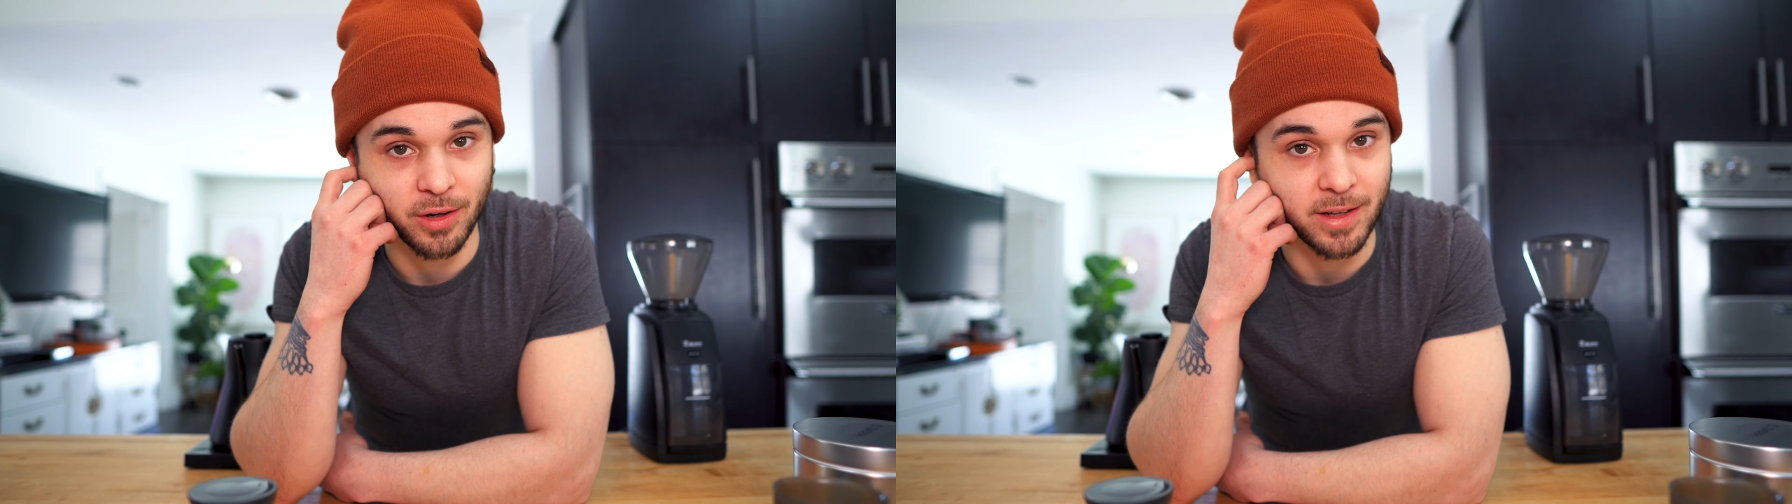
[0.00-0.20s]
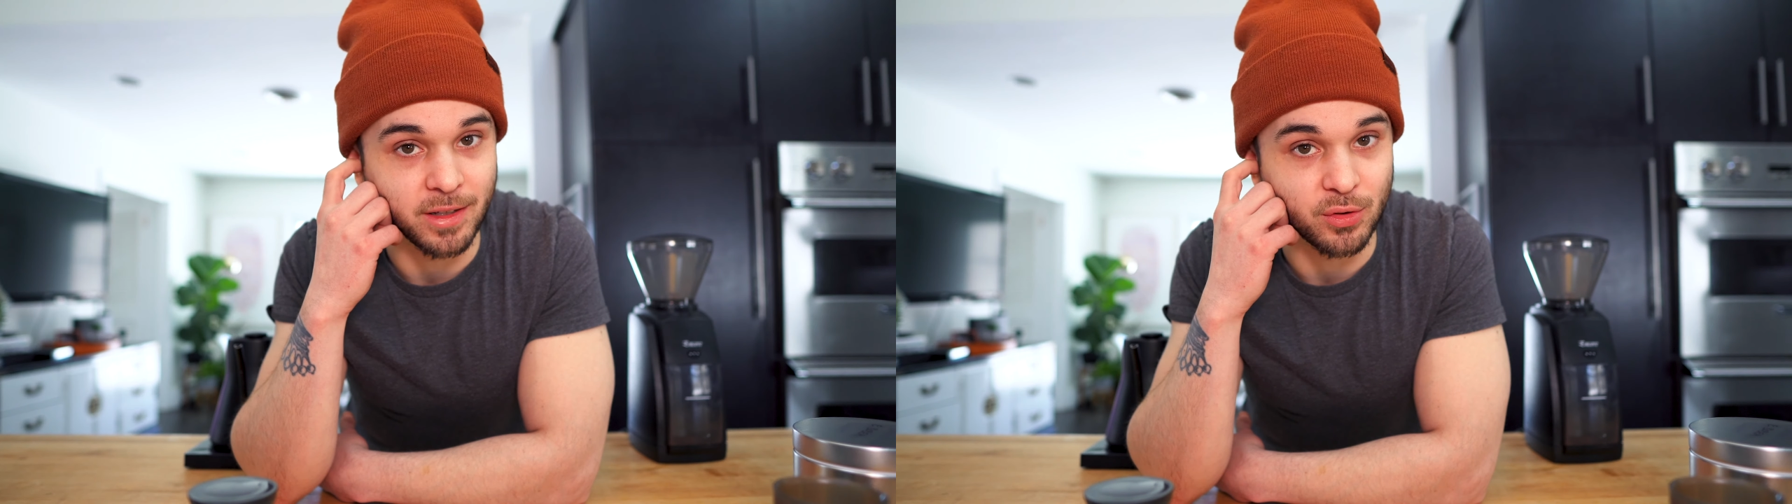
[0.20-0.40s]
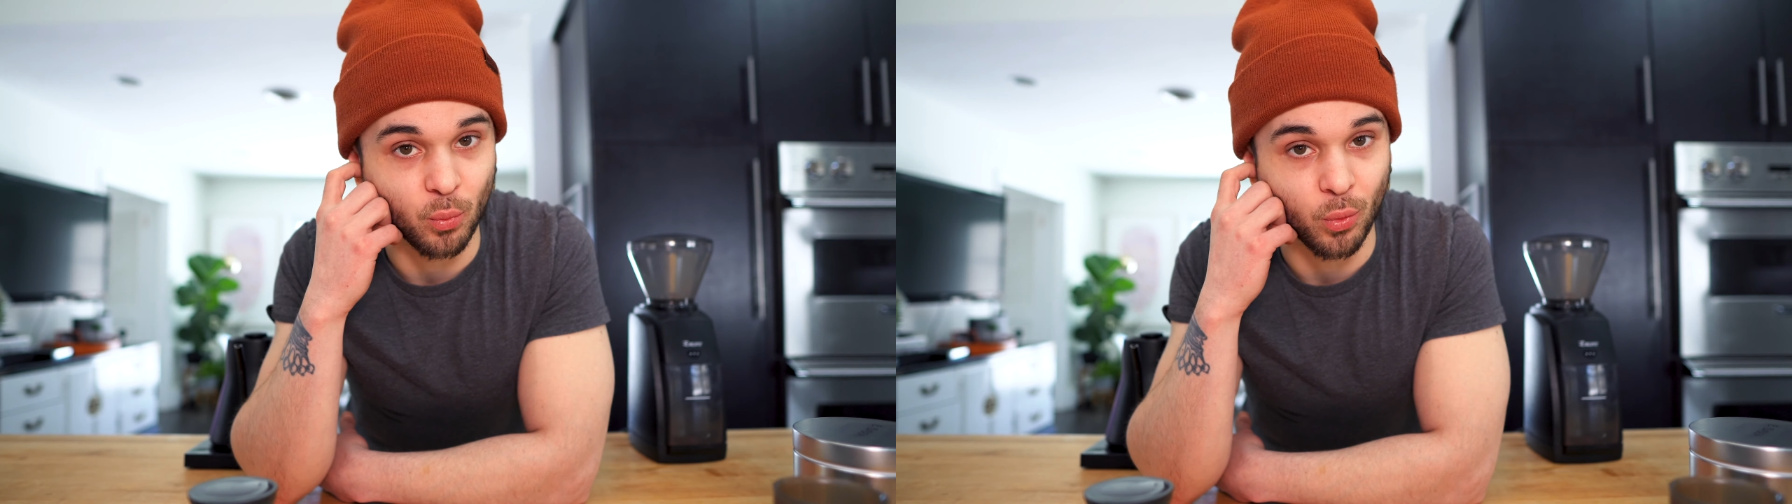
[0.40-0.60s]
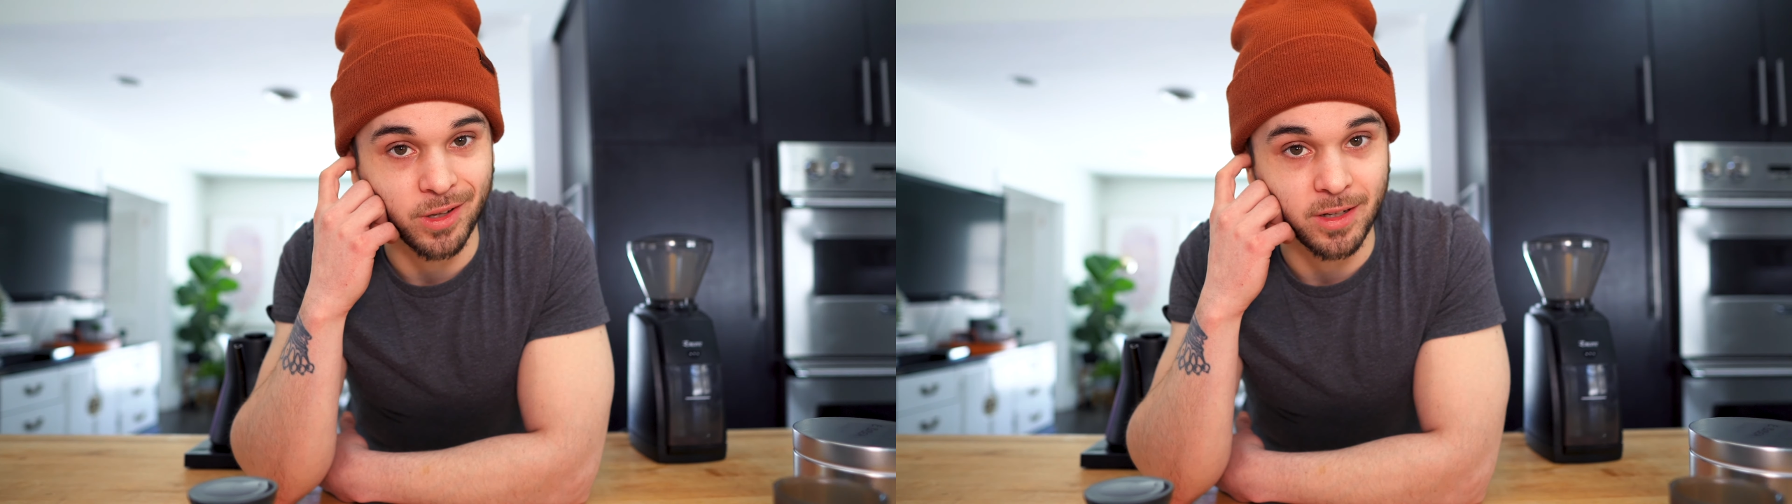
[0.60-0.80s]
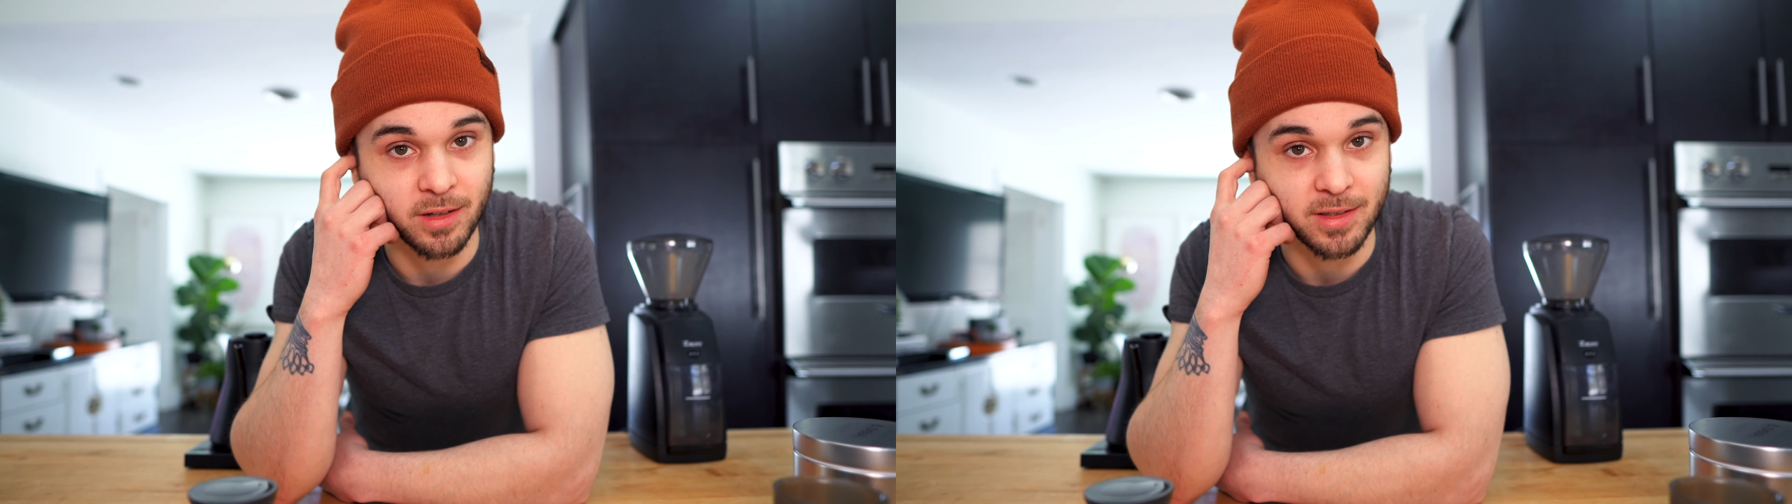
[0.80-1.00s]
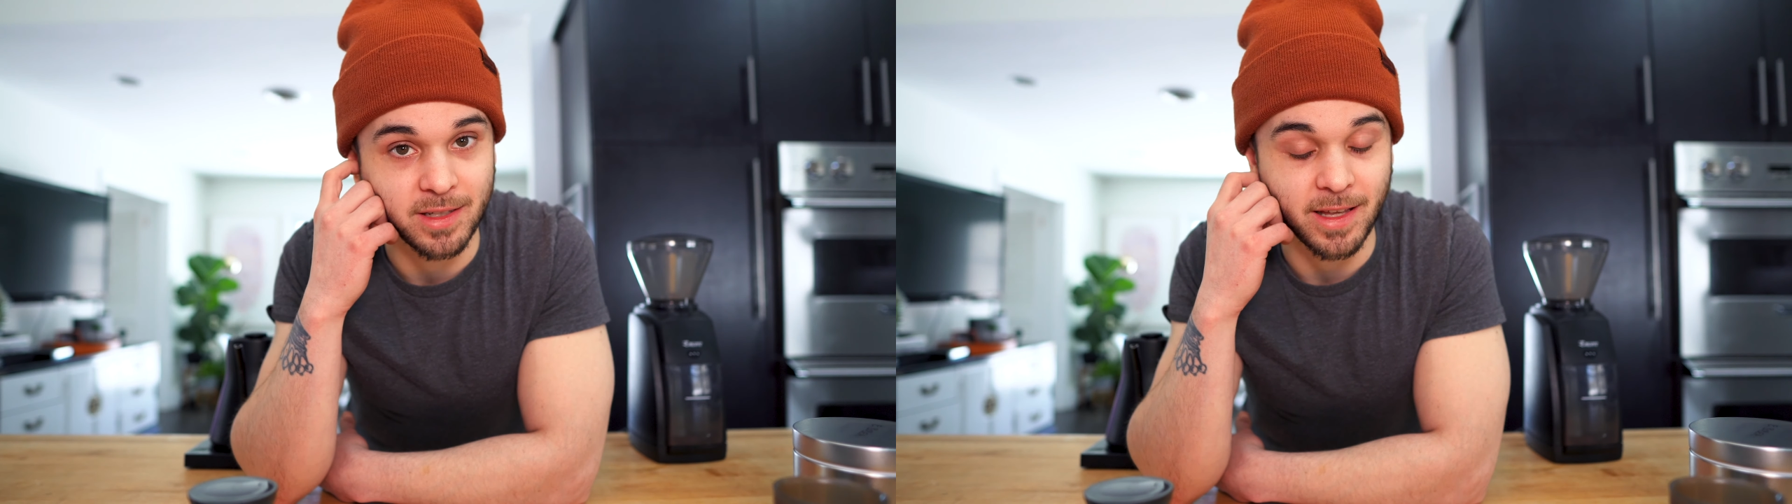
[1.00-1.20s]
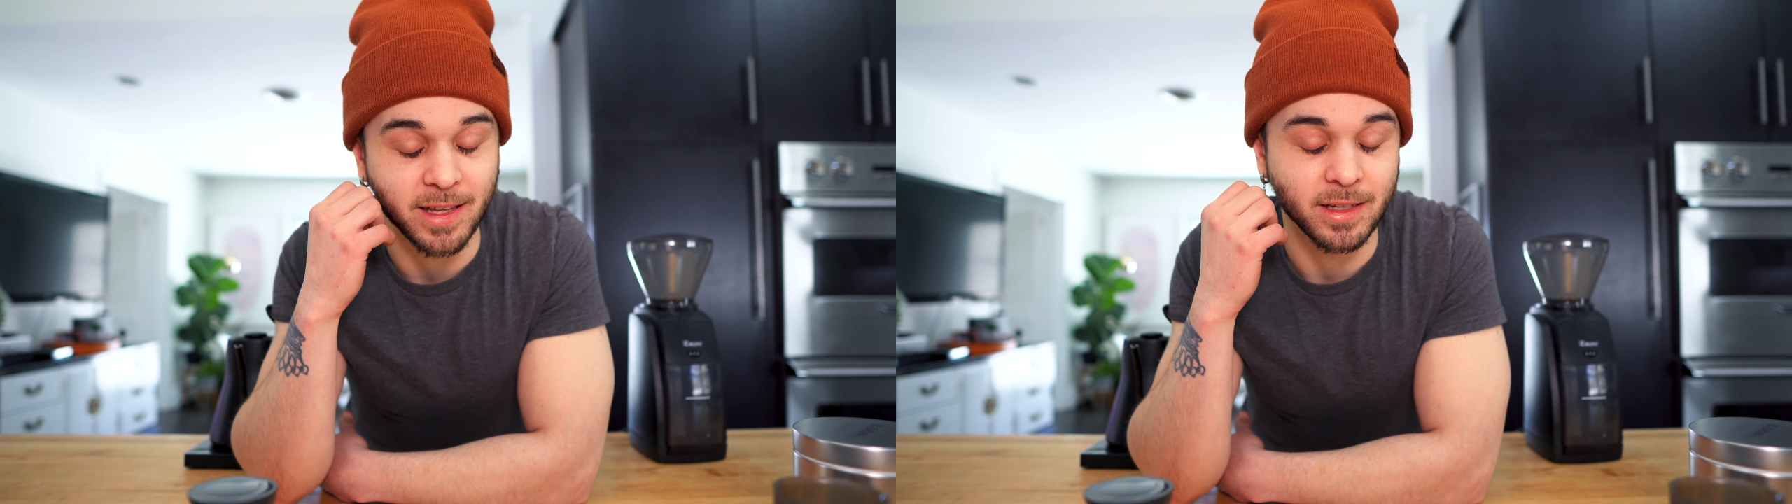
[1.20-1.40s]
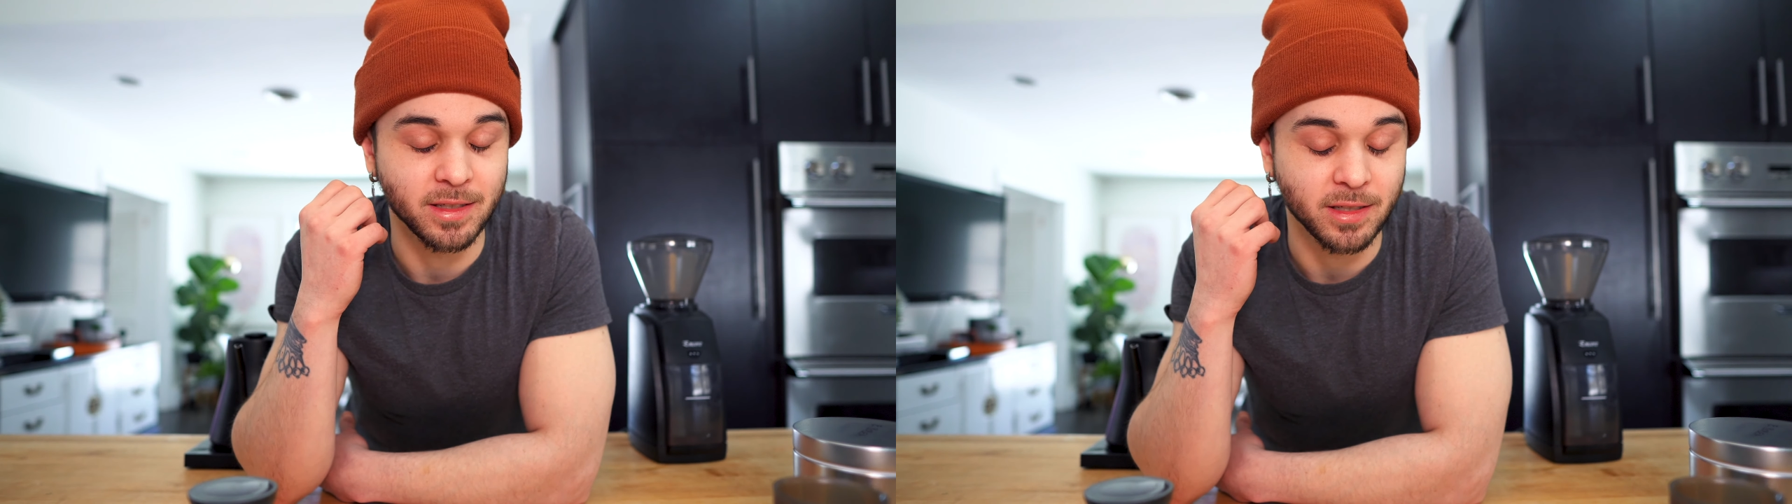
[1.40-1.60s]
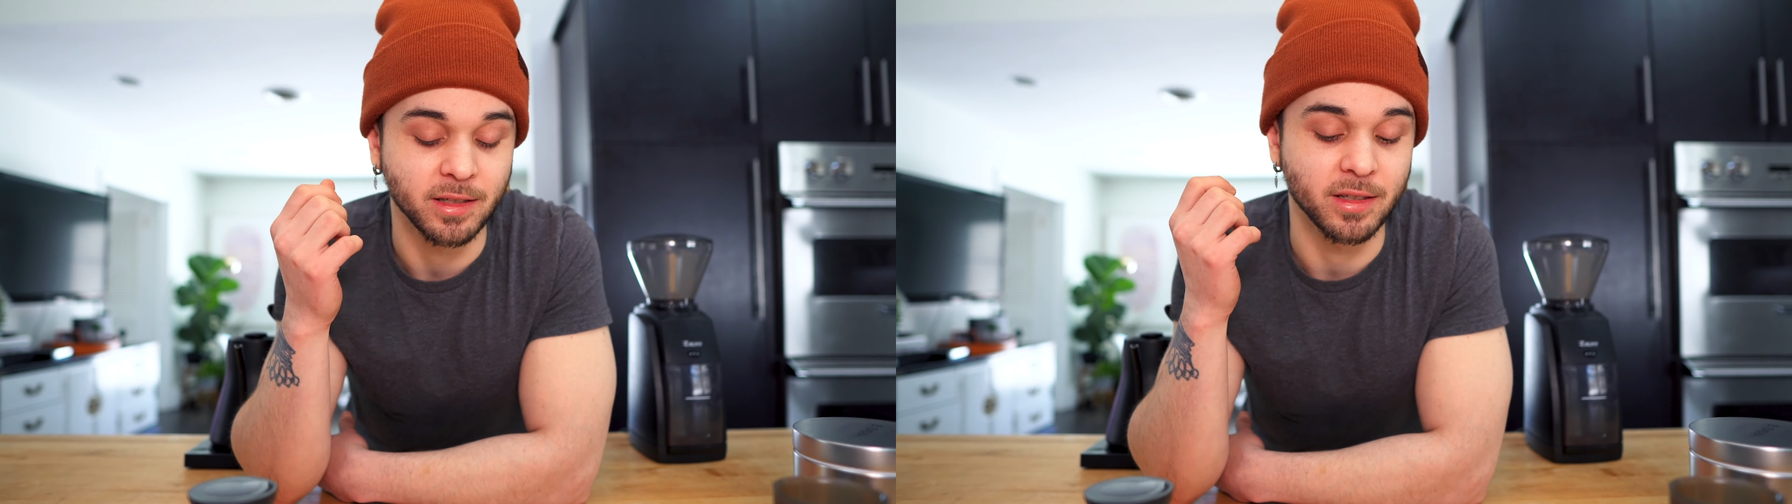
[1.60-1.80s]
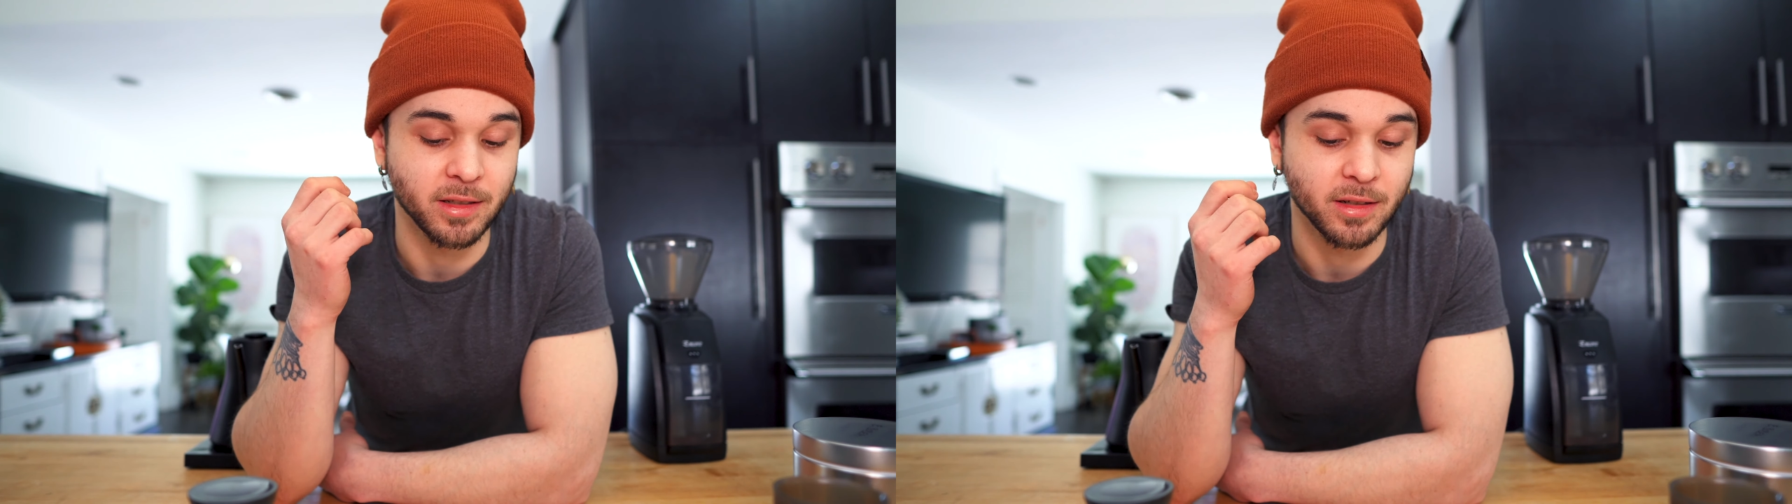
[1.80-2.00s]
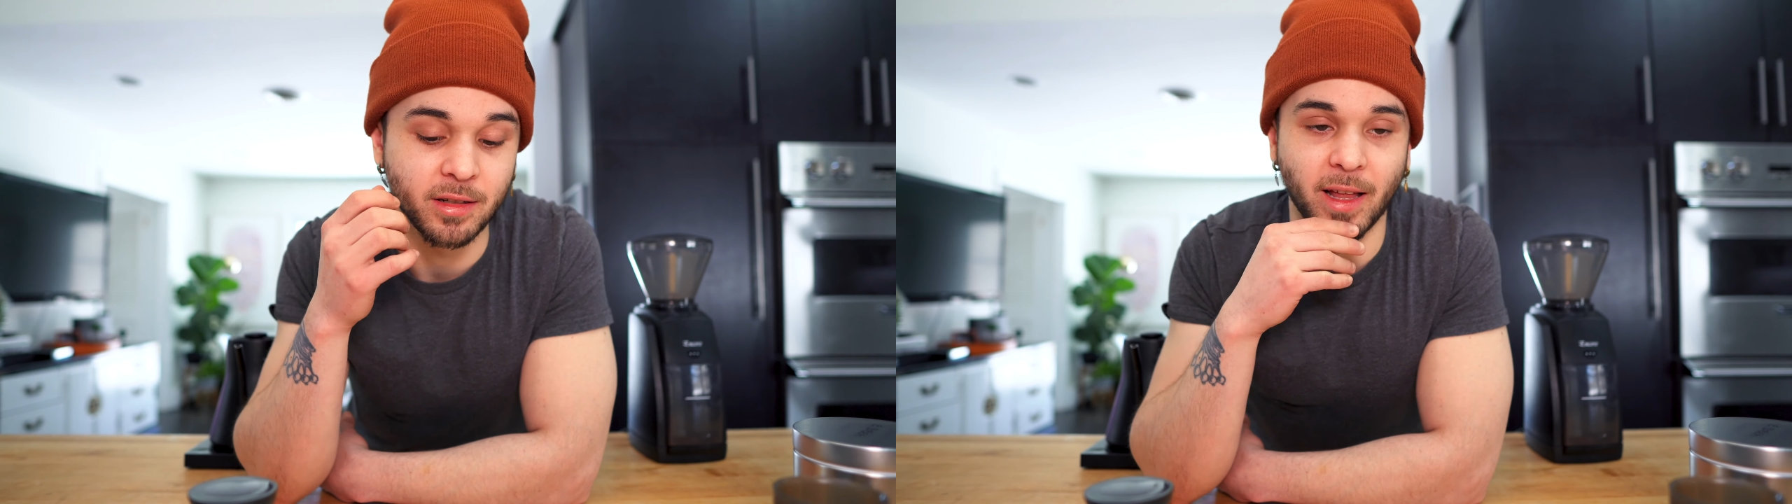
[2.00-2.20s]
is 1:18.